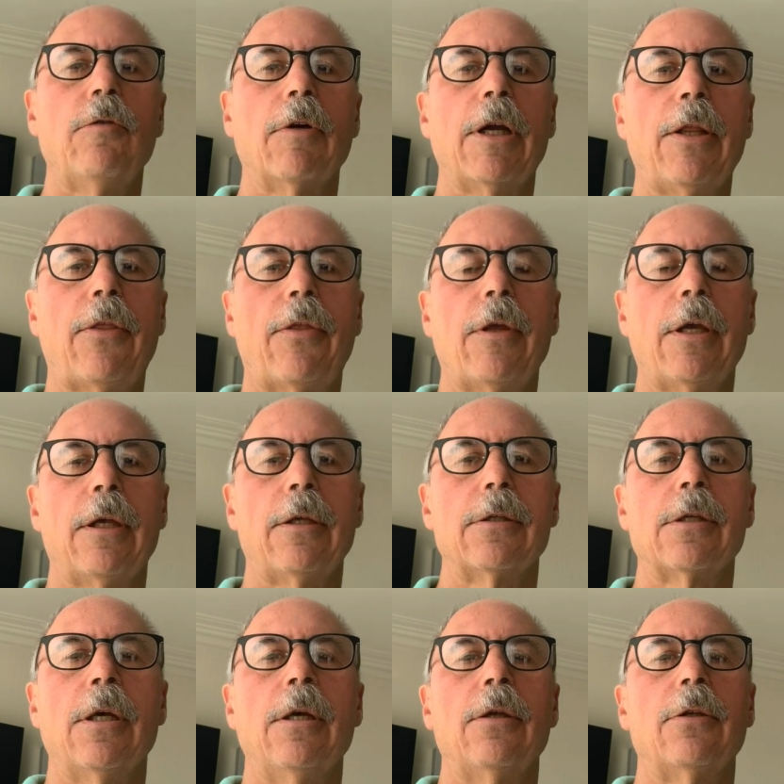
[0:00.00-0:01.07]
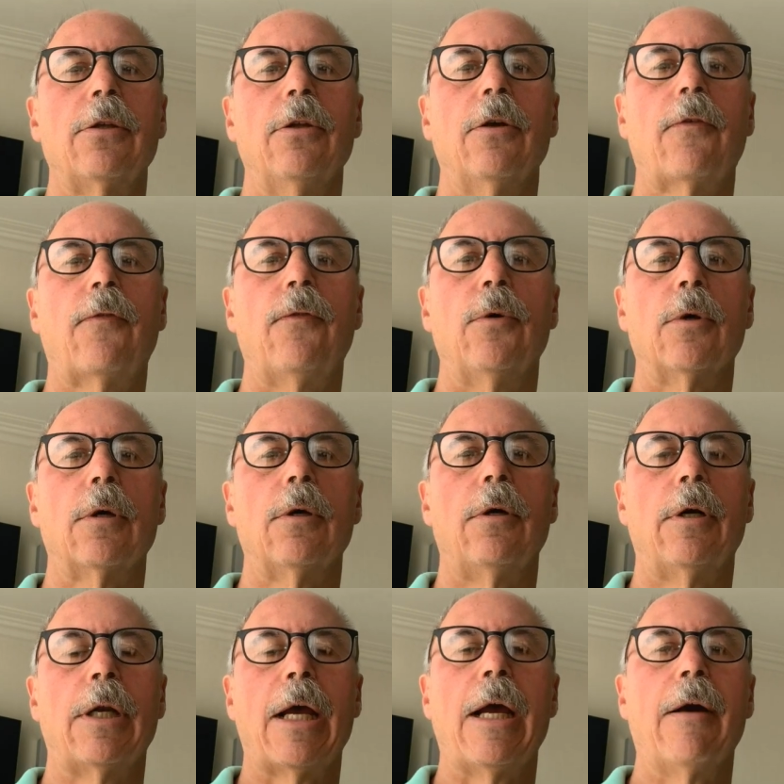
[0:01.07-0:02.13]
great things to look for on